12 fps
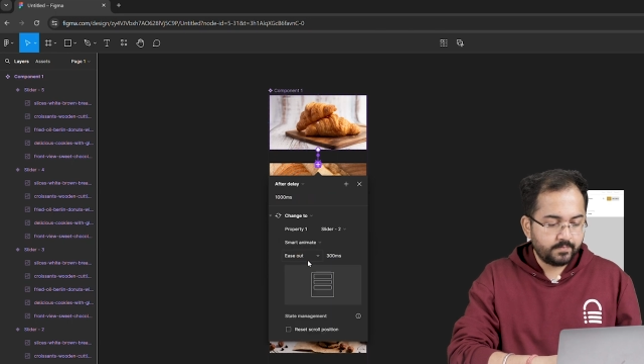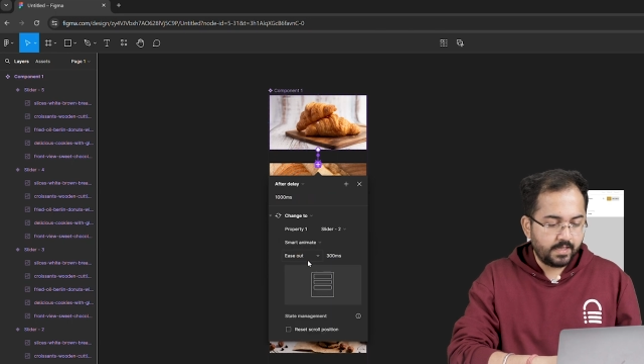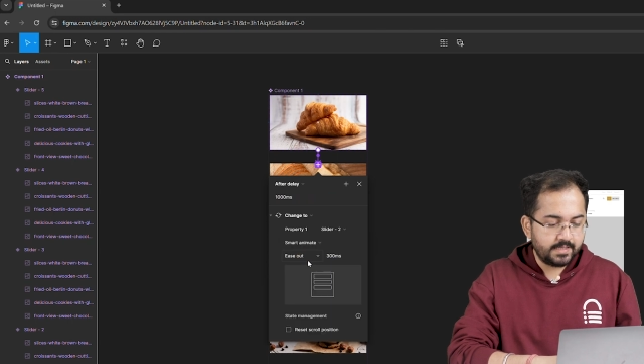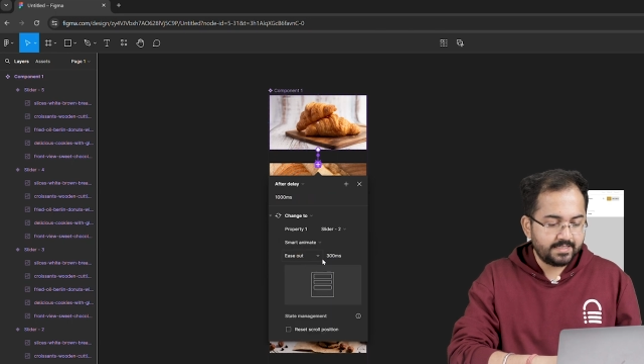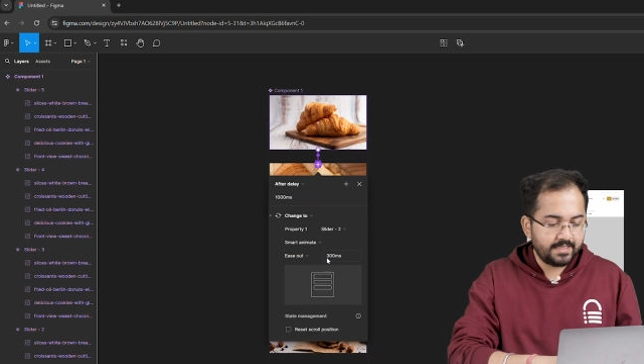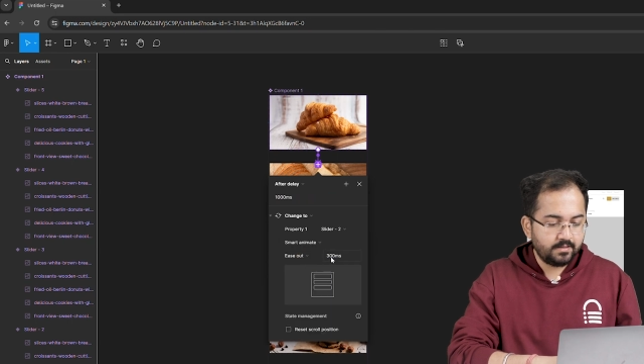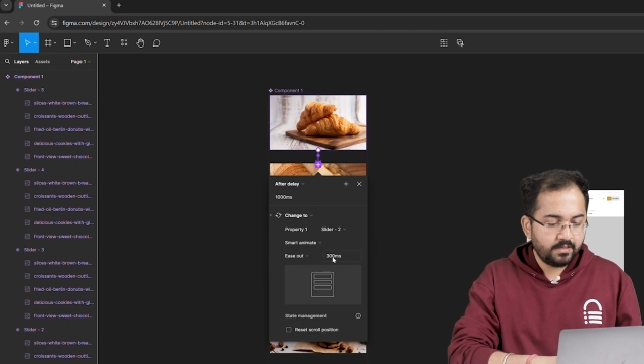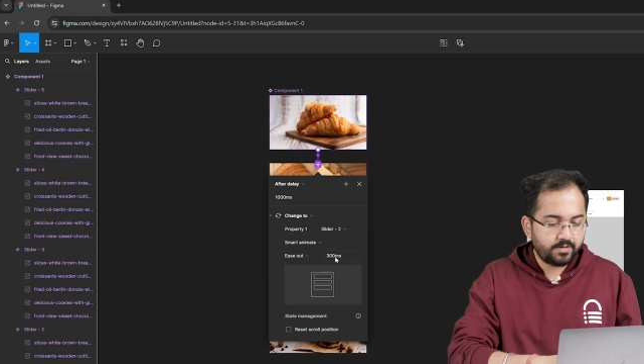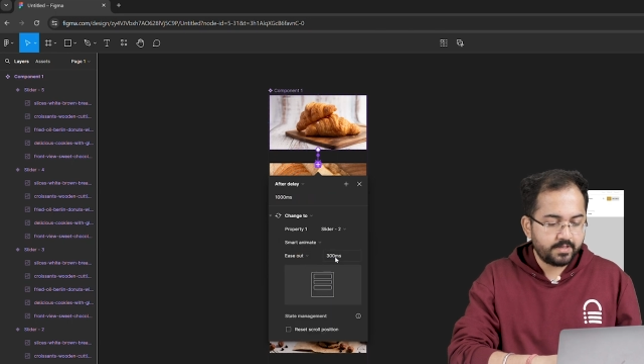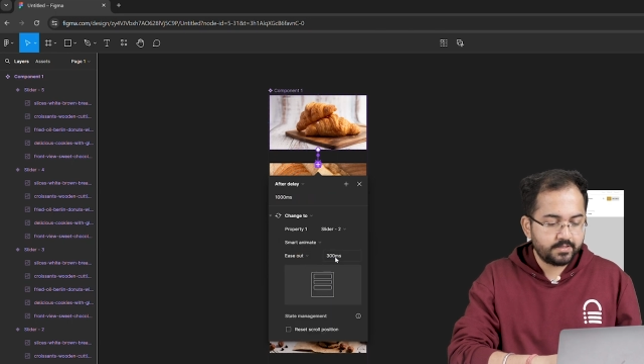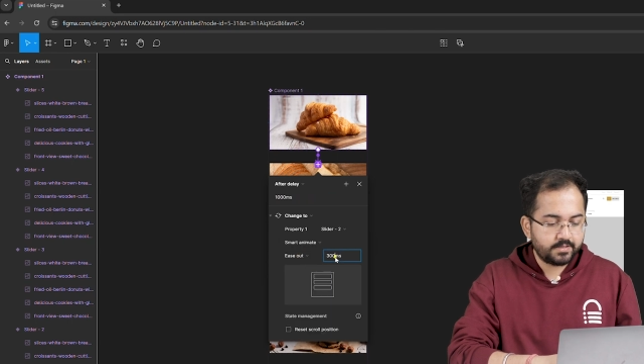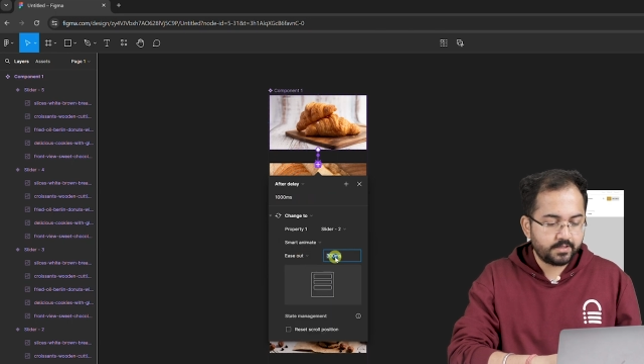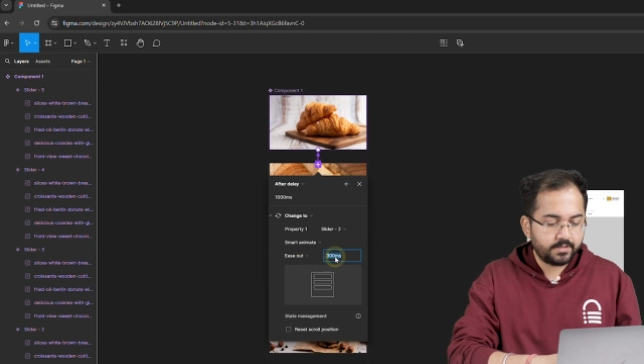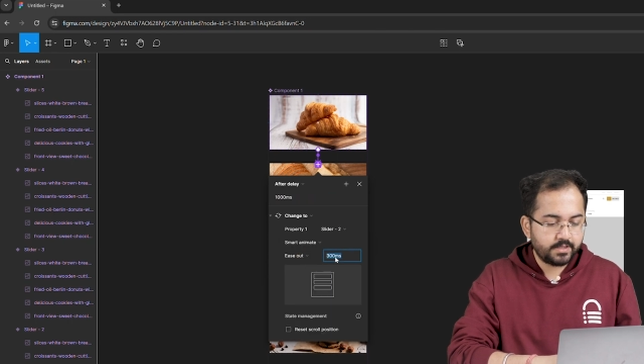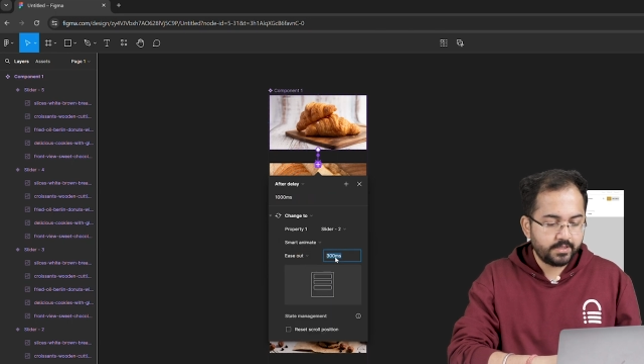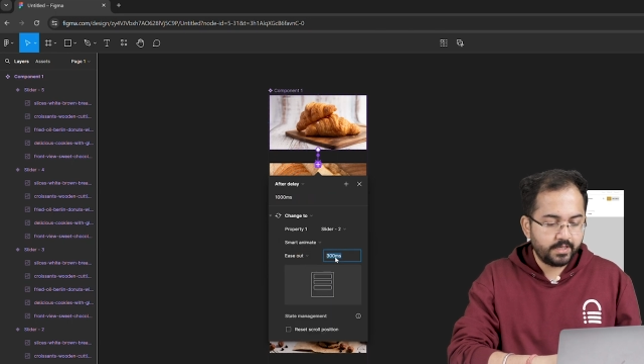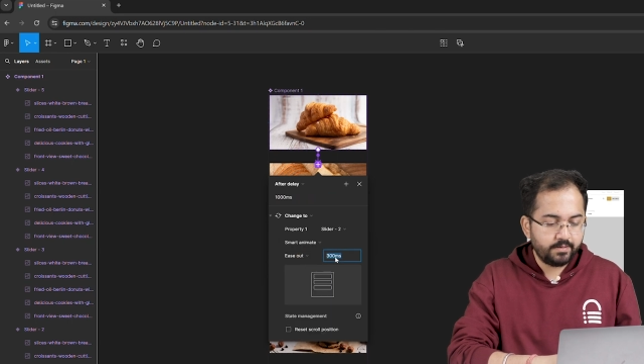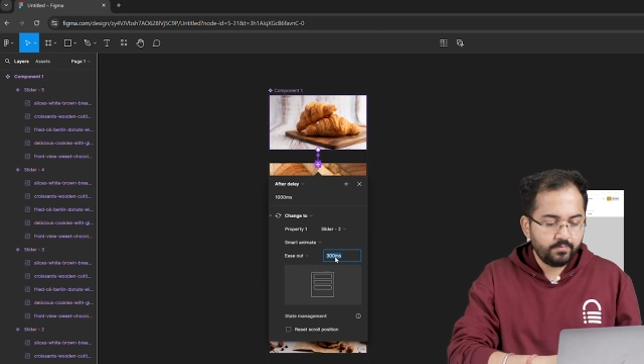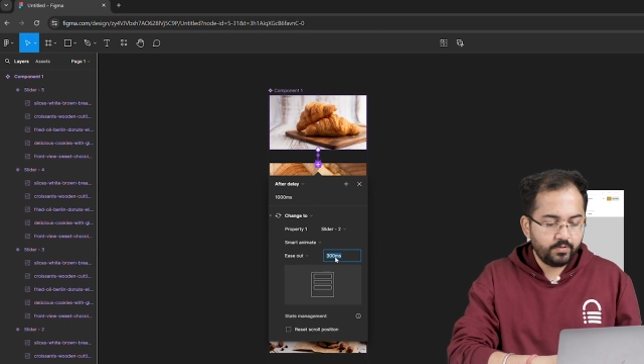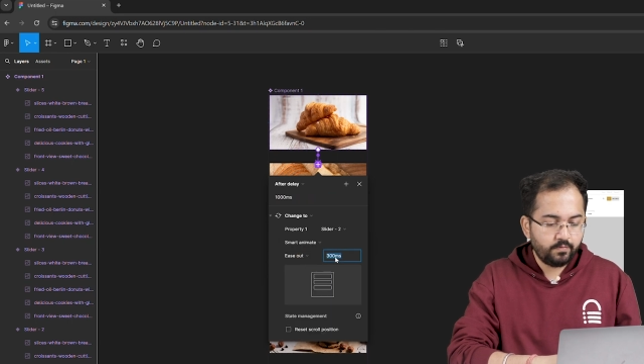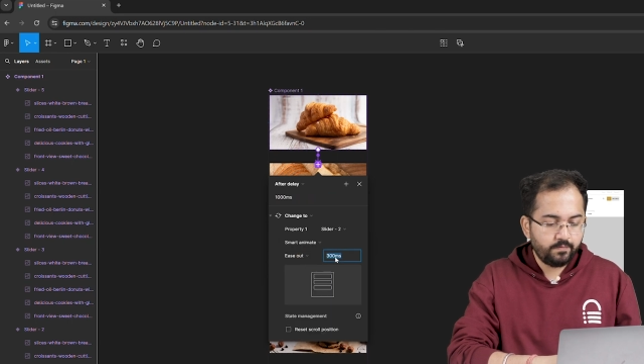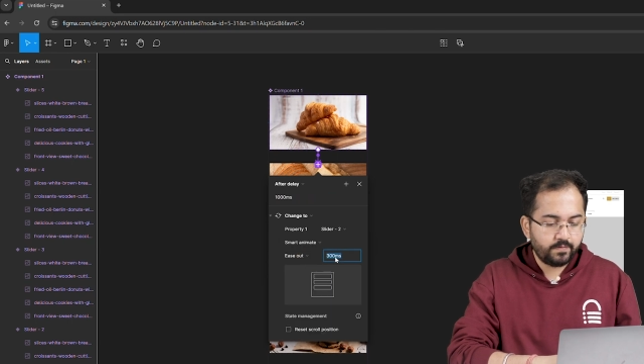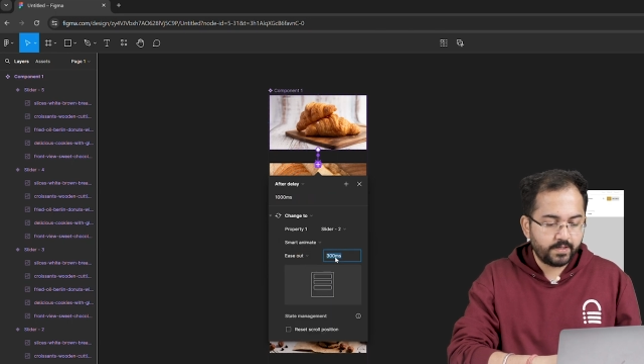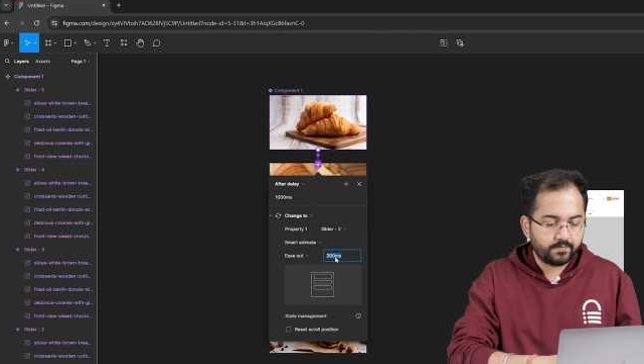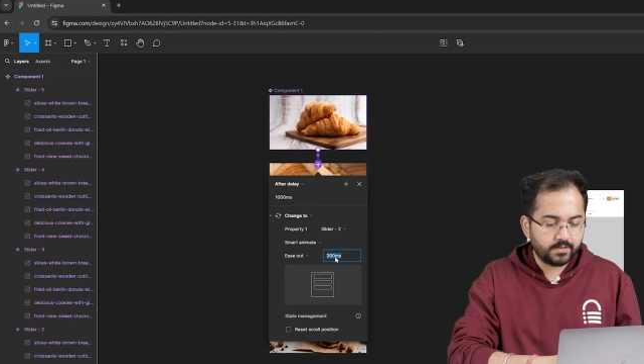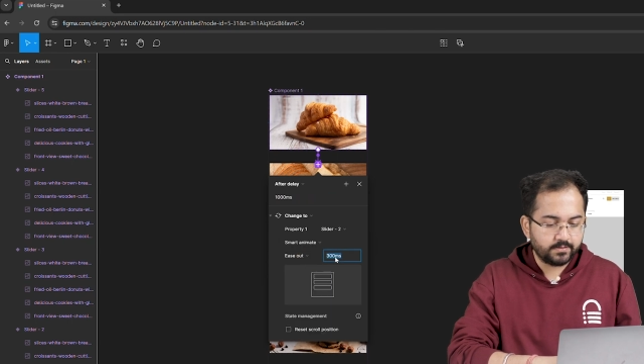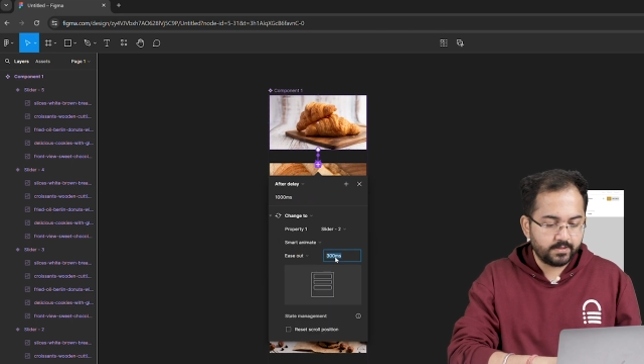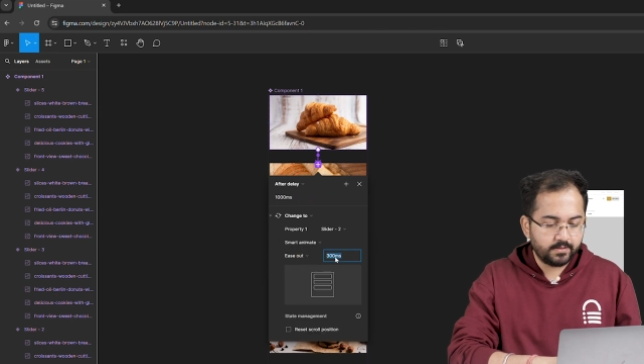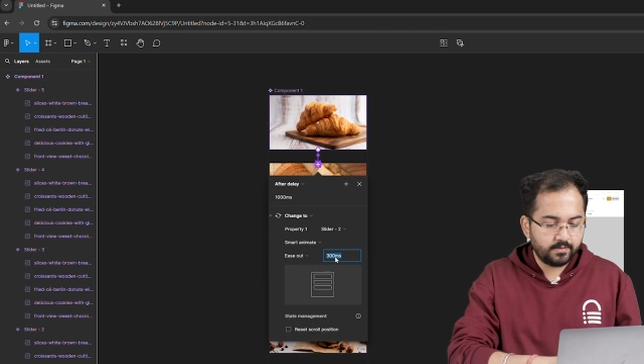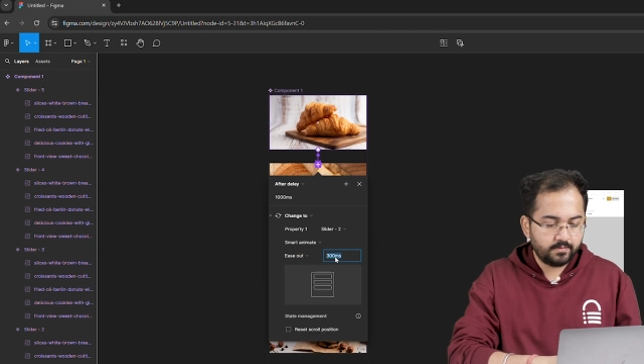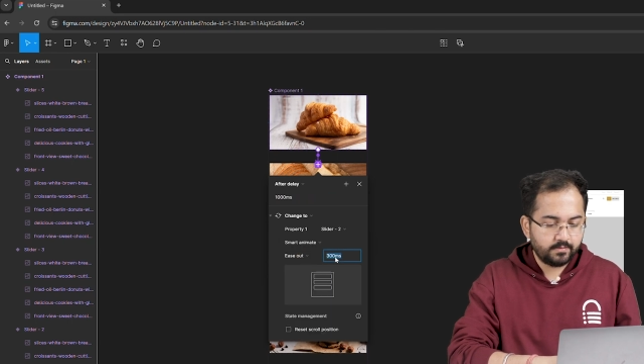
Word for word: and set the transition time to 500.